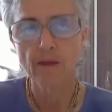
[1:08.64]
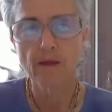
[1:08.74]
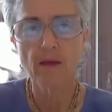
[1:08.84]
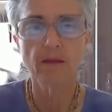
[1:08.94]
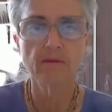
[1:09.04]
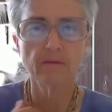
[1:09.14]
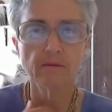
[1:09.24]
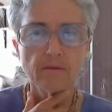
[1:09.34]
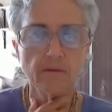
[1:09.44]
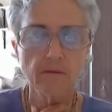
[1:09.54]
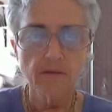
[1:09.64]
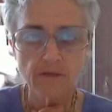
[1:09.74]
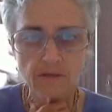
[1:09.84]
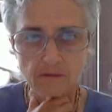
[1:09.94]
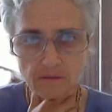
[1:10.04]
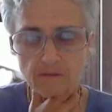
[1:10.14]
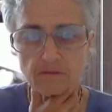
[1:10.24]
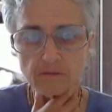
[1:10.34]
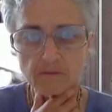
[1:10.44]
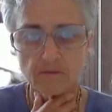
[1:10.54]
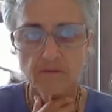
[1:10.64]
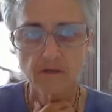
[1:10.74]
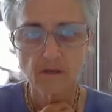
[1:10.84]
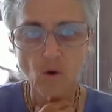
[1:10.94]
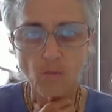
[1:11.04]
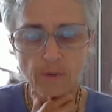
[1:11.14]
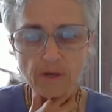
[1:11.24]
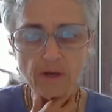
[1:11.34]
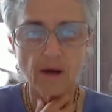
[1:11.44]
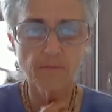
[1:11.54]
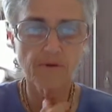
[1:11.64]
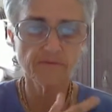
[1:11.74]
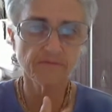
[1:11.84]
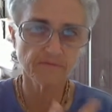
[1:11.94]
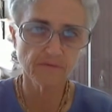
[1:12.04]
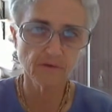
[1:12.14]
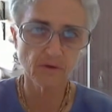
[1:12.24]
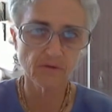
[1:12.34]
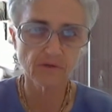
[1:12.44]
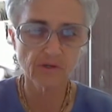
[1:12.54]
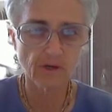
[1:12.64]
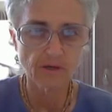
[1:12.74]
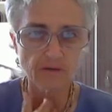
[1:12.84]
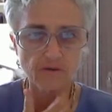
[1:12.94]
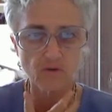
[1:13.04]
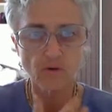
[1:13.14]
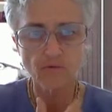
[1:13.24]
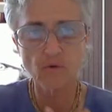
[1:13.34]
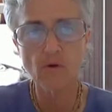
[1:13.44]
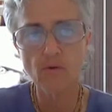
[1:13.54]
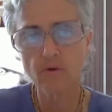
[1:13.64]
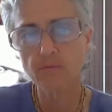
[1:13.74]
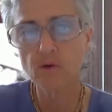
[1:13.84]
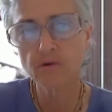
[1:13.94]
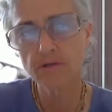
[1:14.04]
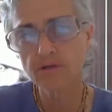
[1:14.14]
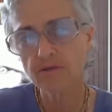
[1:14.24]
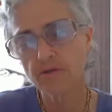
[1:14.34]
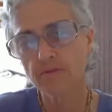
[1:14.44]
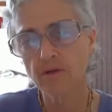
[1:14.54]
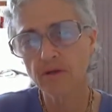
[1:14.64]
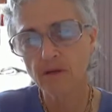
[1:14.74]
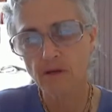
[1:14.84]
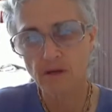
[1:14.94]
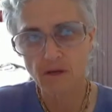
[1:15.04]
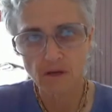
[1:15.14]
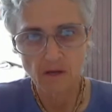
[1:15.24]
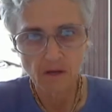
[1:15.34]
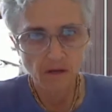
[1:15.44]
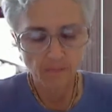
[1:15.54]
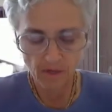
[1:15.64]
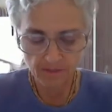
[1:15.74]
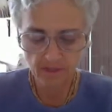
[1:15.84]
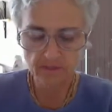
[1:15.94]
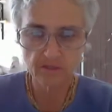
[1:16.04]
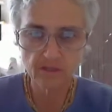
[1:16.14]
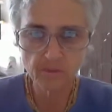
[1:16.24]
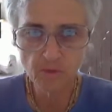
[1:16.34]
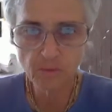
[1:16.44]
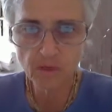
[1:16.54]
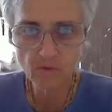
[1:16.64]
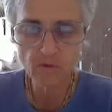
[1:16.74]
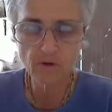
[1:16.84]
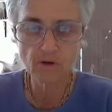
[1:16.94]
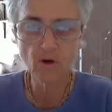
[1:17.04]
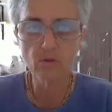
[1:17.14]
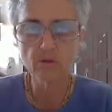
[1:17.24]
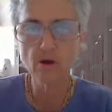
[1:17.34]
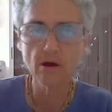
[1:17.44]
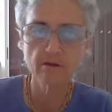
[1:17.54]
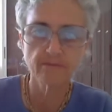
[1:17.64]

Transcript: and it'll open it up if, there's like a sore throat or mucus or something. But it doesn't seem to be doing a whole lot.